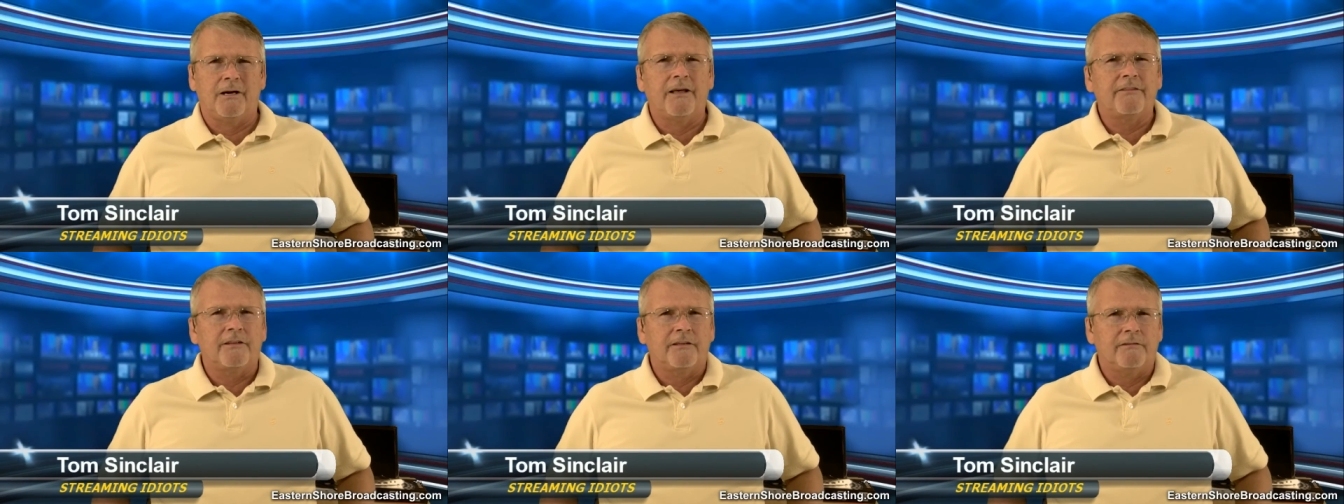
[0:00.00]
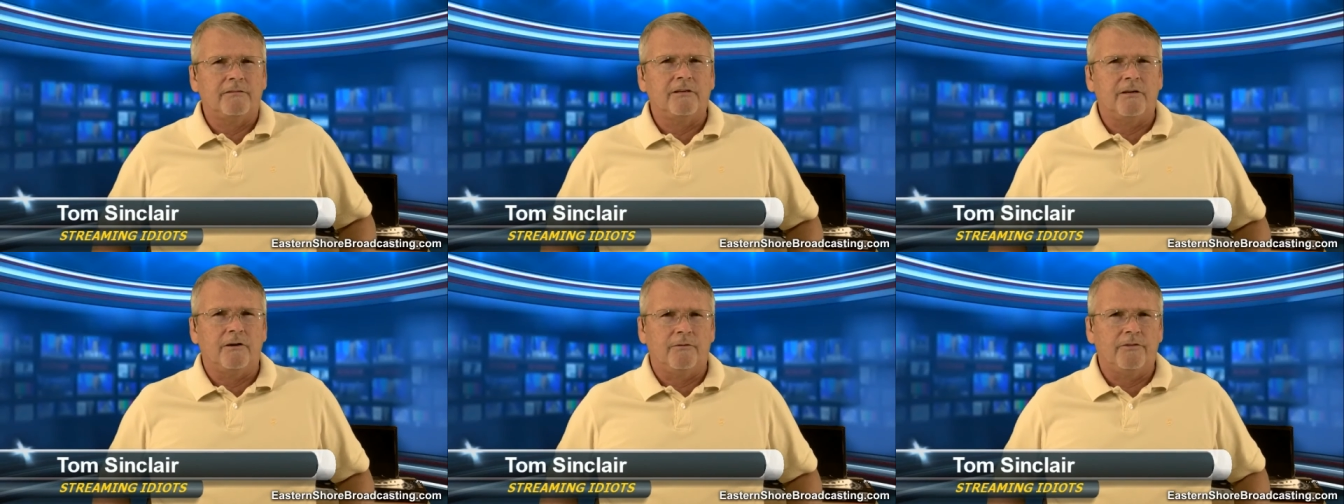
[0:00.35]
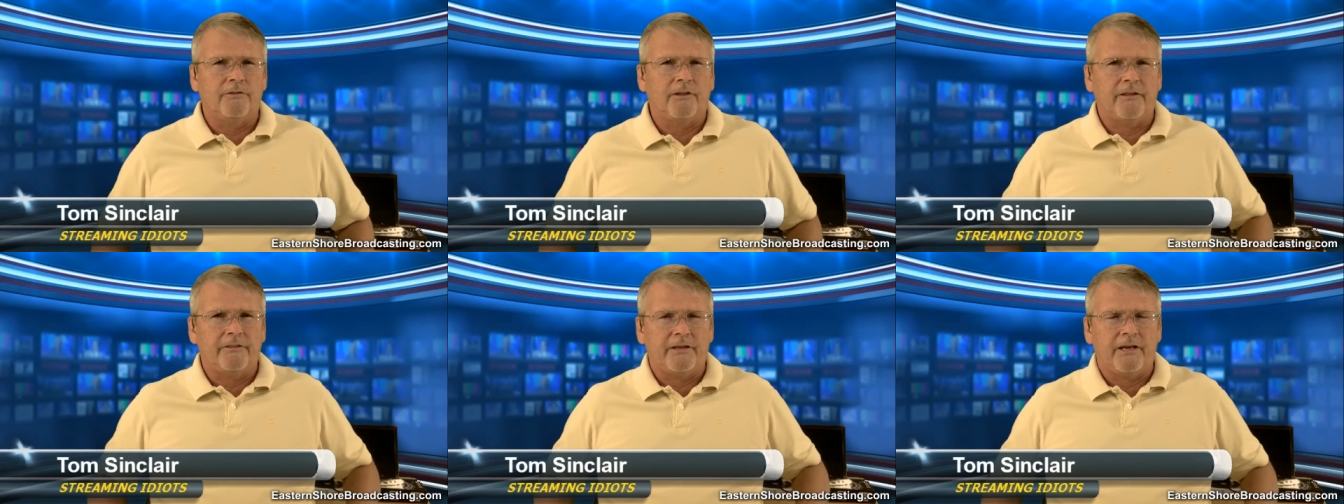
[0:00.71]
I think, you know,
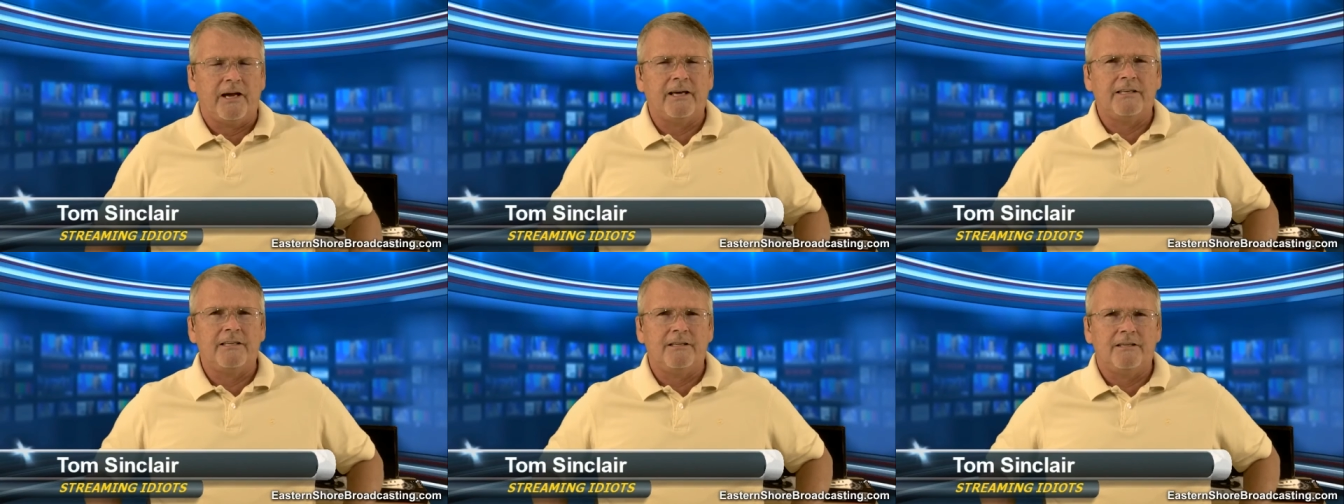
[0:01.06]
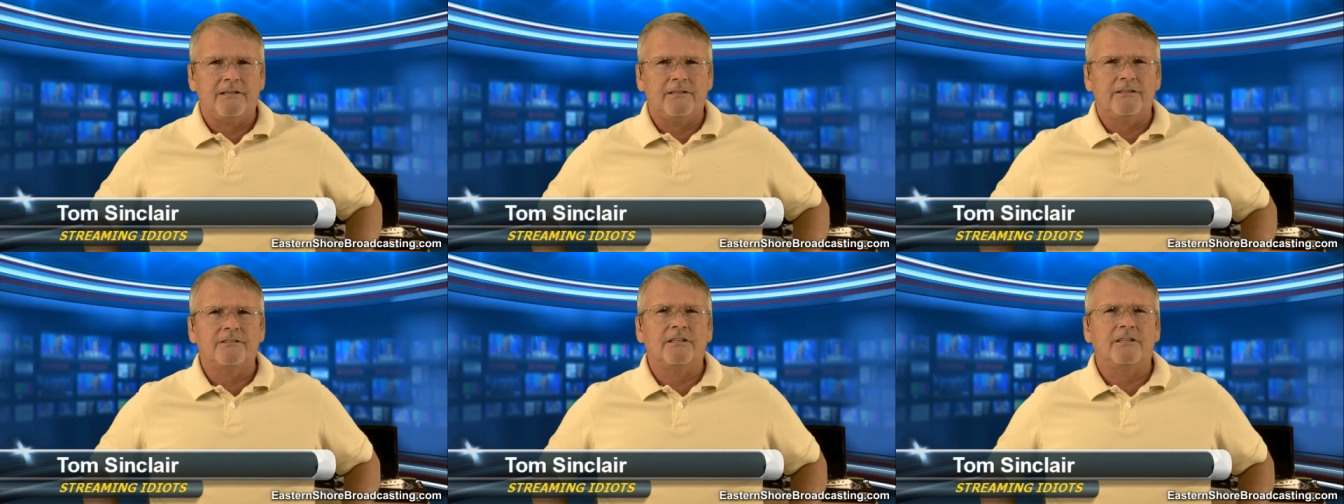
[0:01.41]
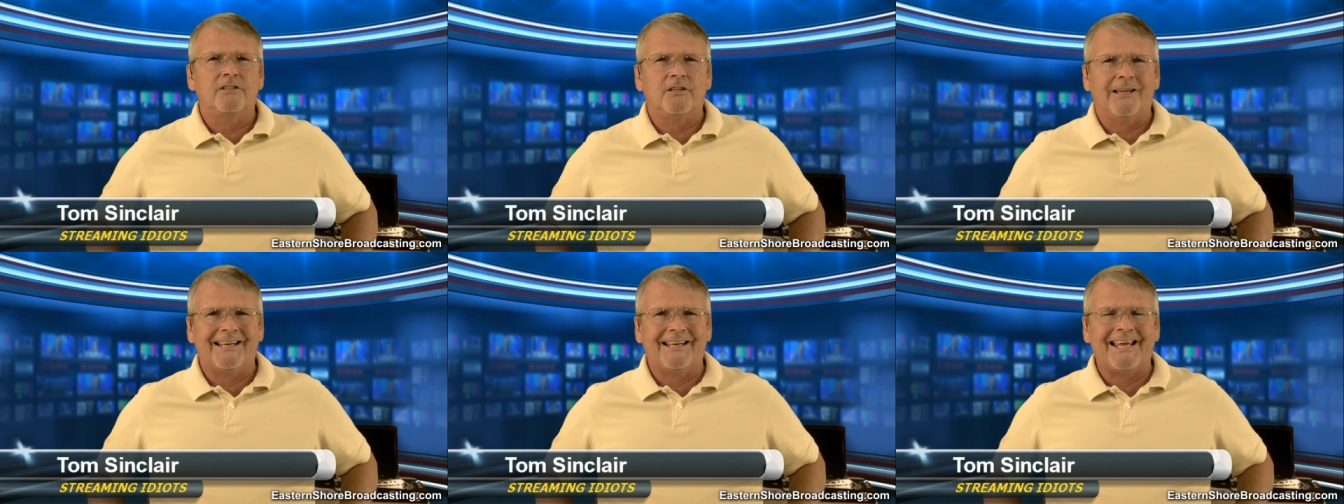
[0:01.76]
the idea is that
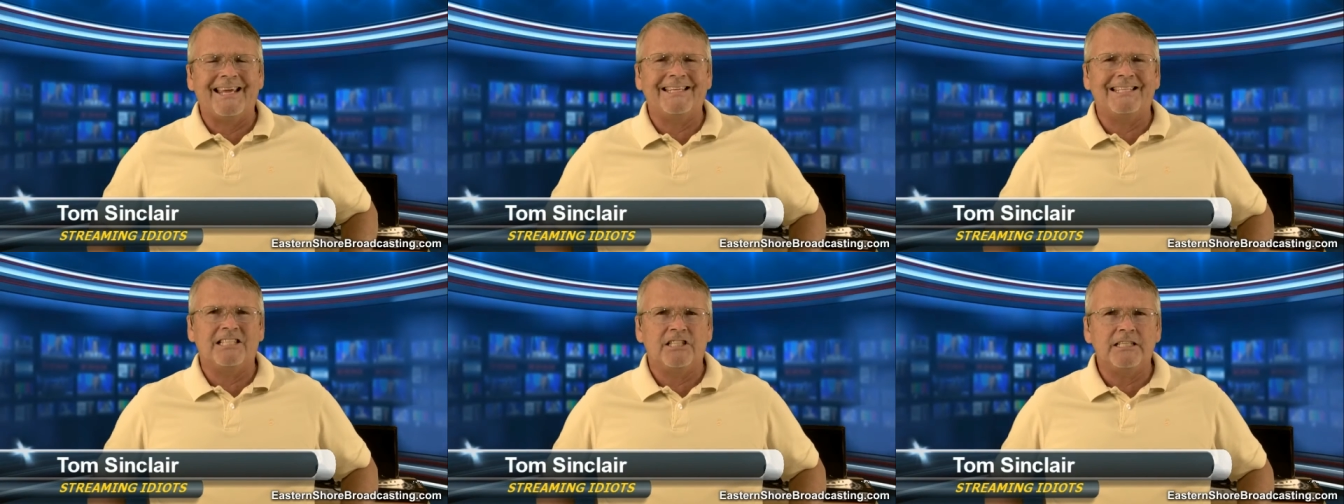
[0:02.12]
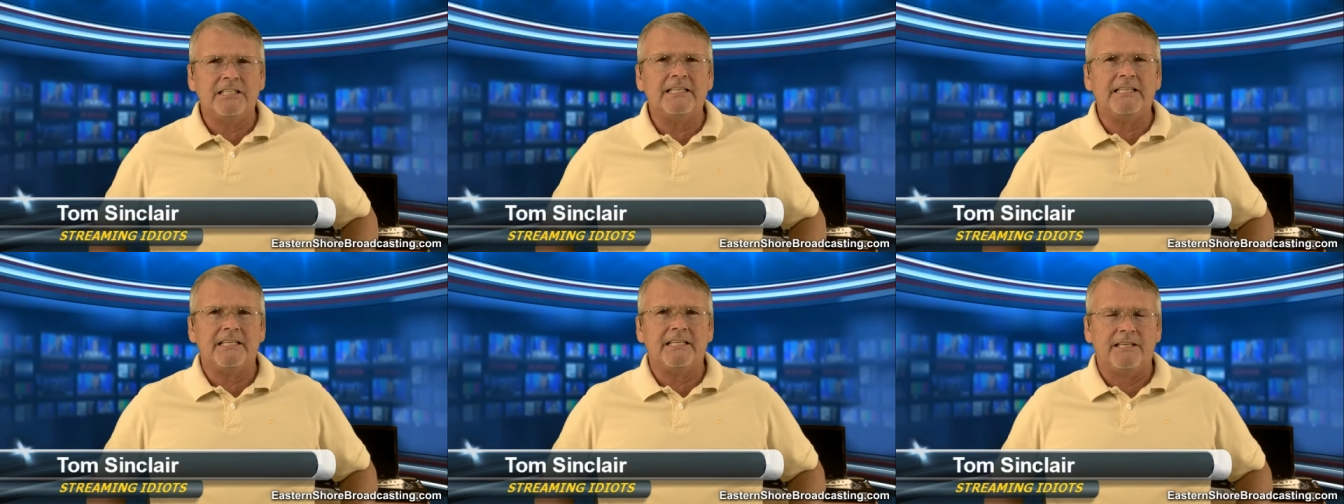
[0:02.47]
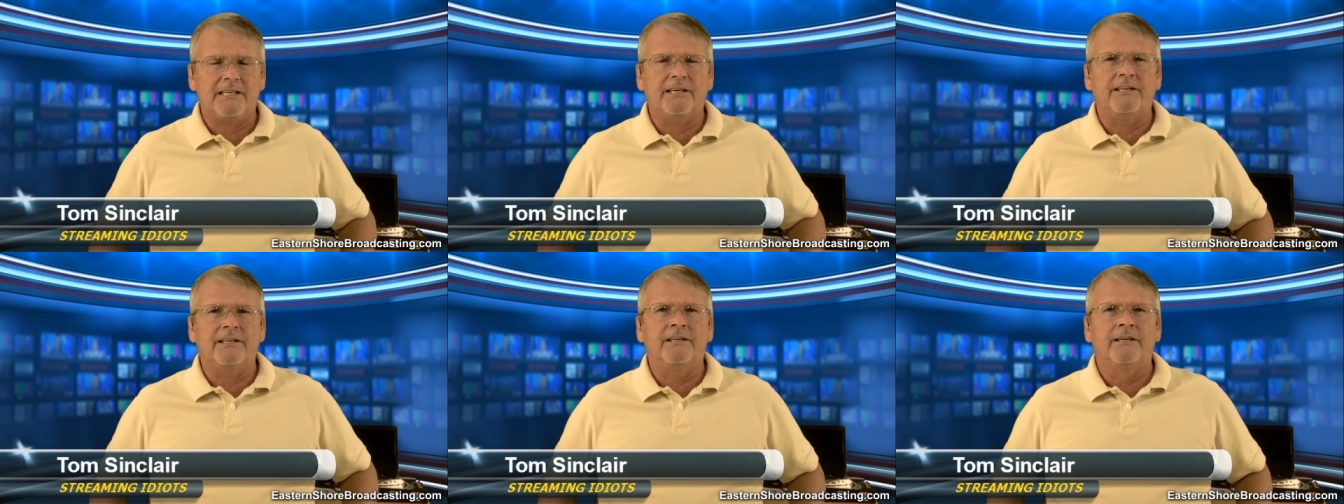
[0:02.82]
you get HD
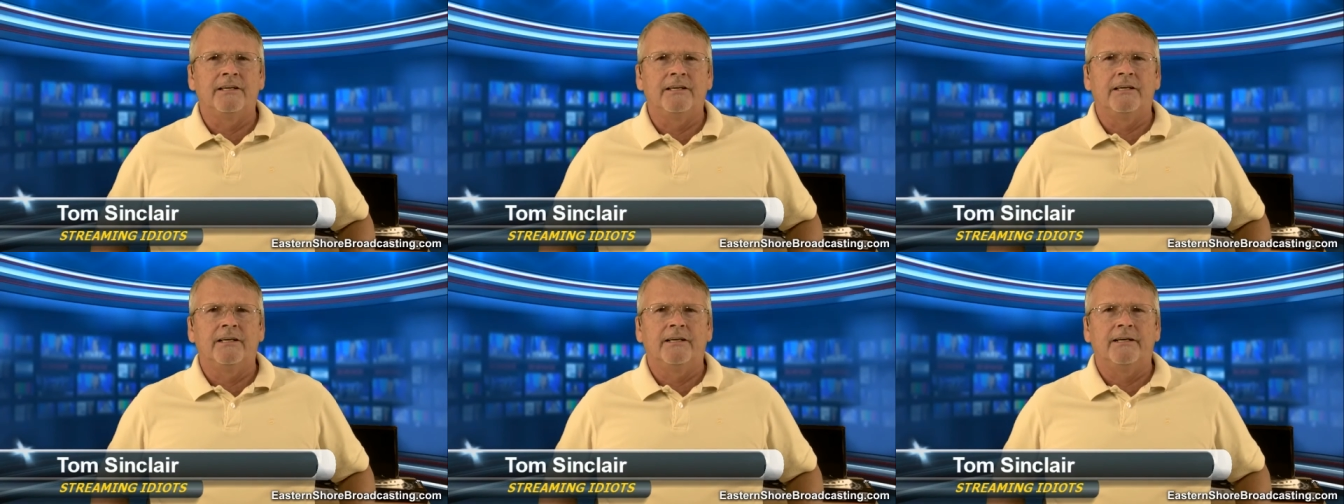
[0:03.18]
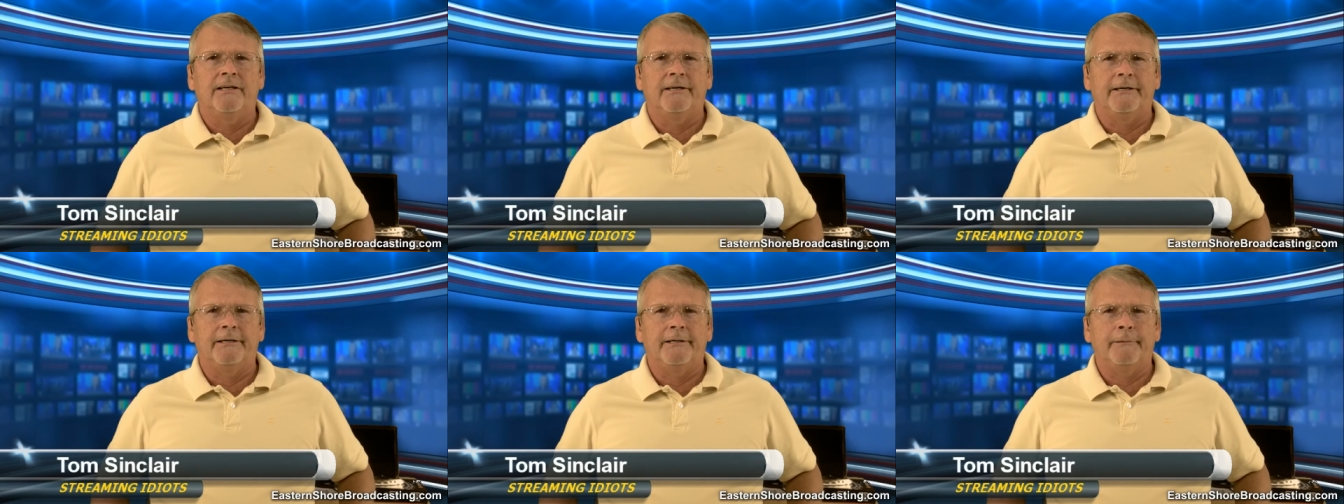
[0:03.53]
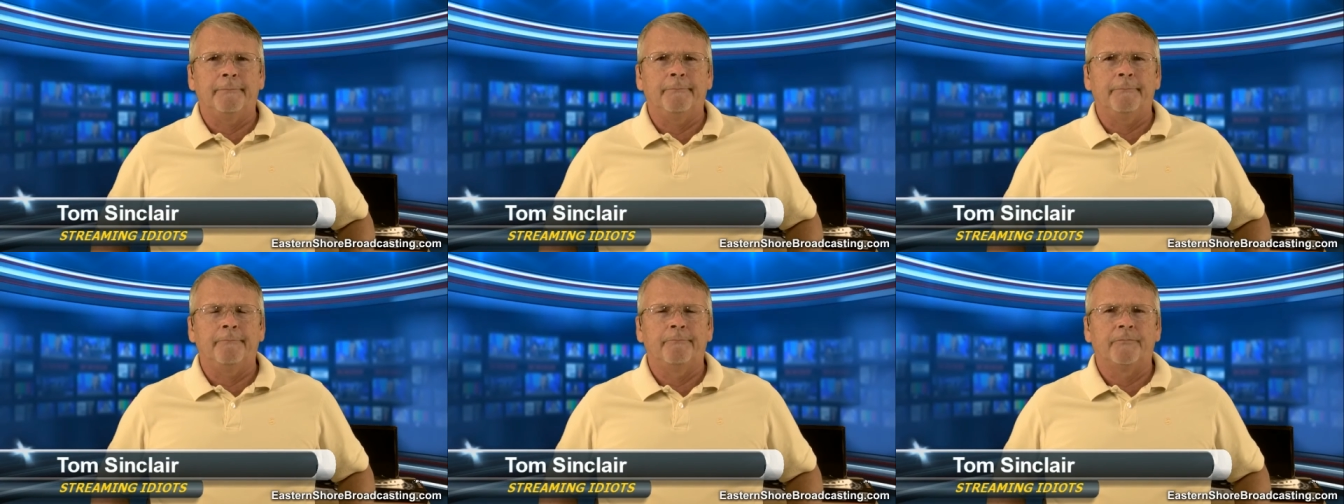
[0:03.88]
in,
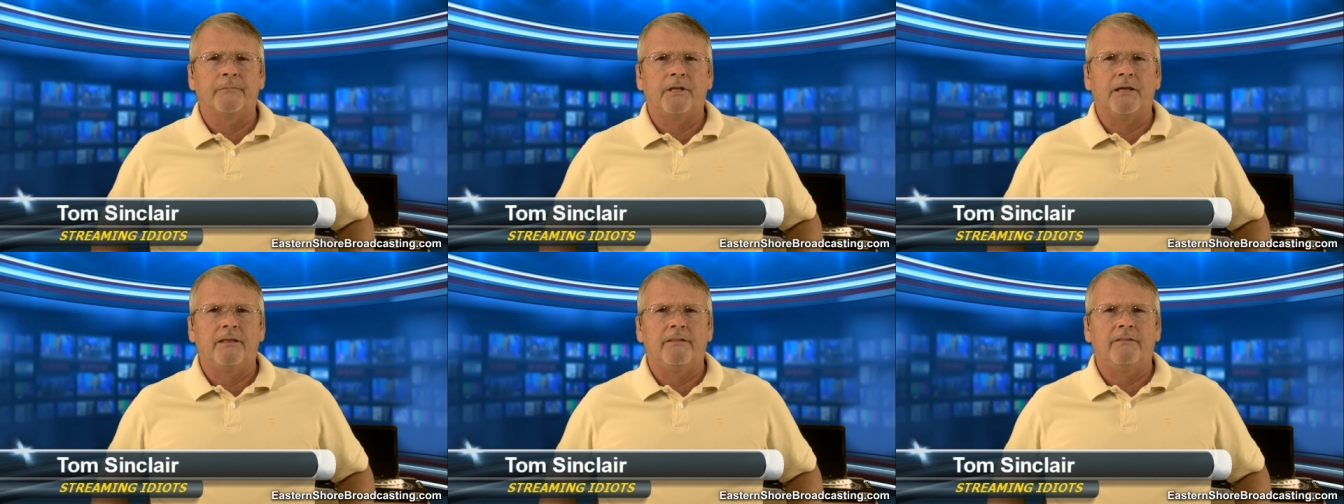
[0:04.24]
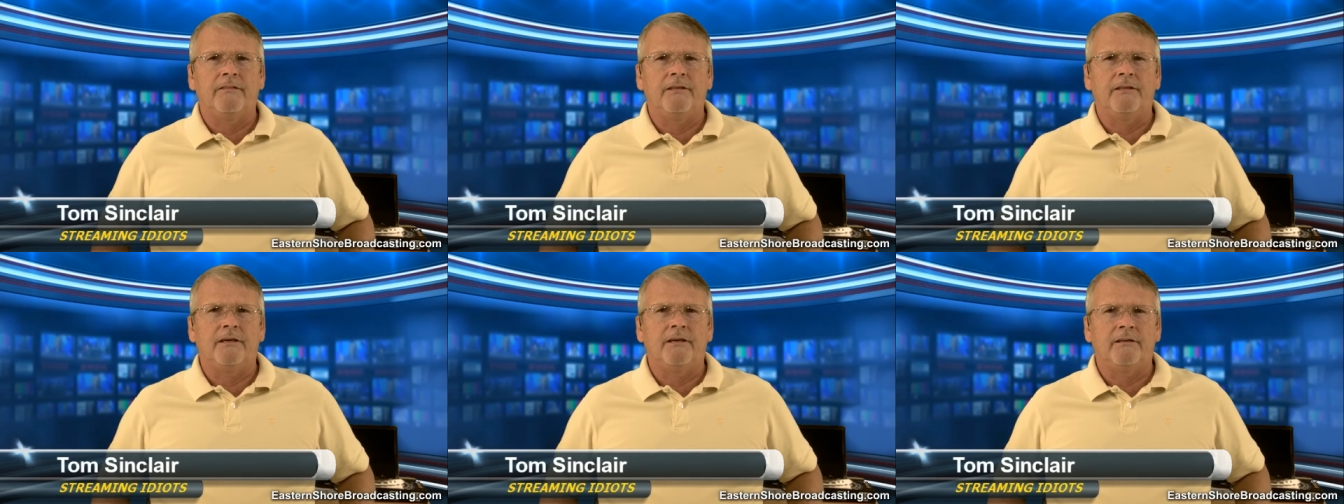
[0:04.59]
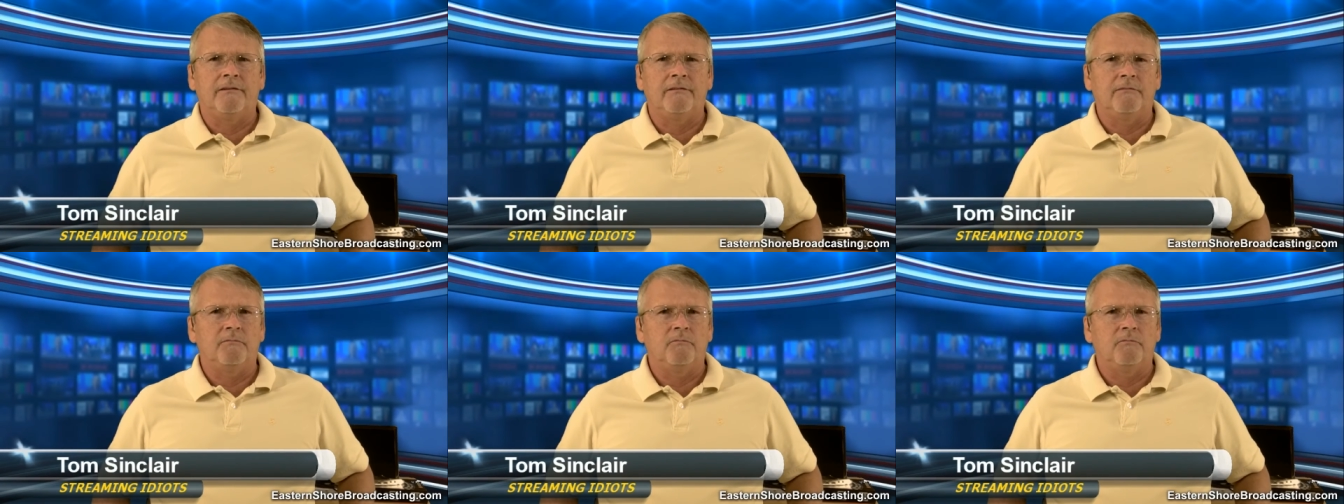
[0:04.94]
and then,